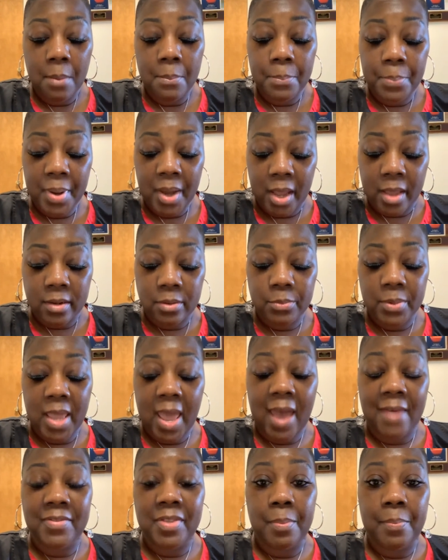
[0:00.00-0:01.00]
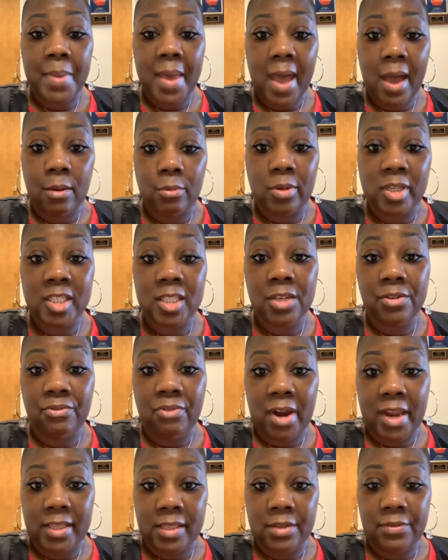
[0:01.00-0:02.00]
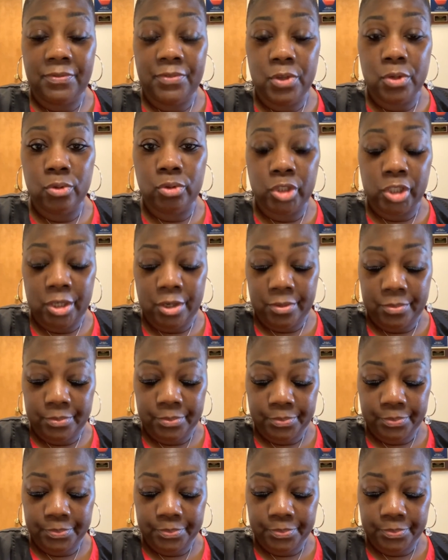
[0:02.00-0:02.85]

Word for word: but we have the power to write the future.